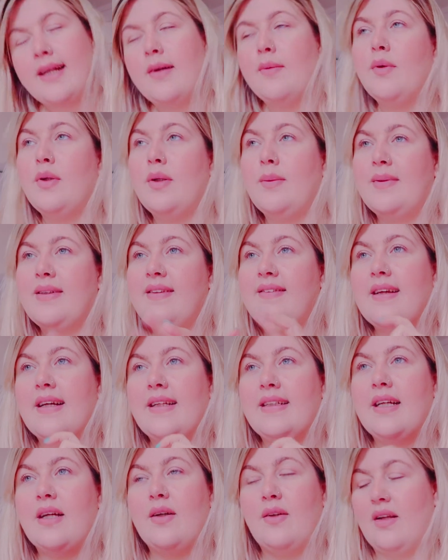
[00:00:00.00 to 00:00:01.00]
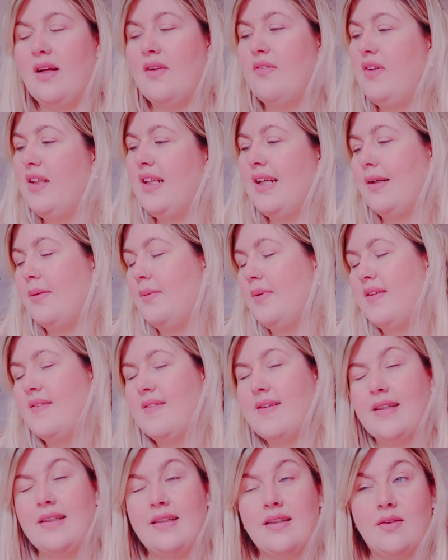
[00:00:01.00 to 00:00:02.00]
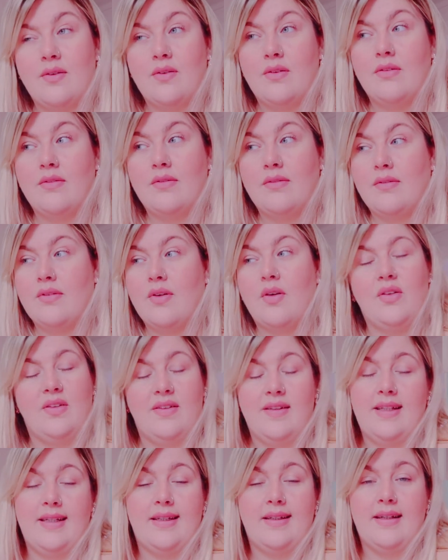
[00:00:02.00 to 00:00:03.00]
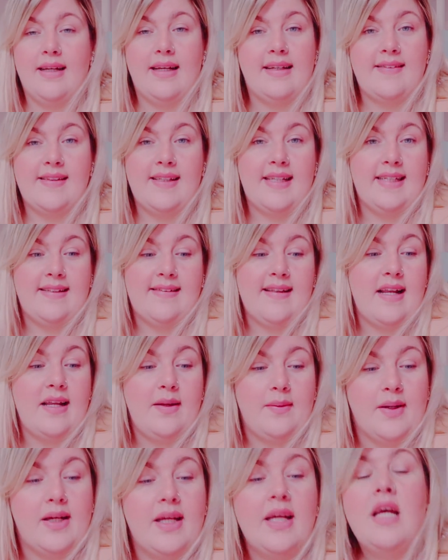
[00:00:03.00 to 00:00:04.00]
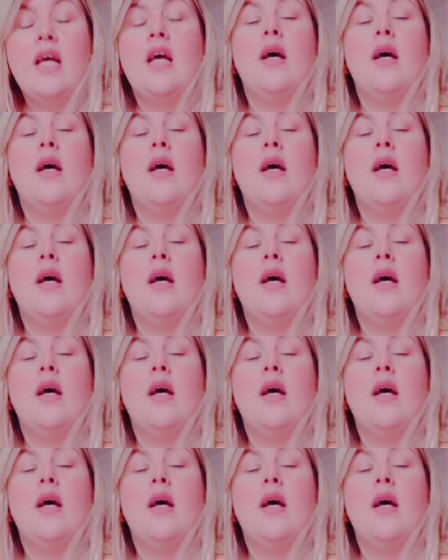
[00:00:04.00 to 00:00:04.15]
I'm going to be sat down. I feel like I've been sat down all day as it is anyway.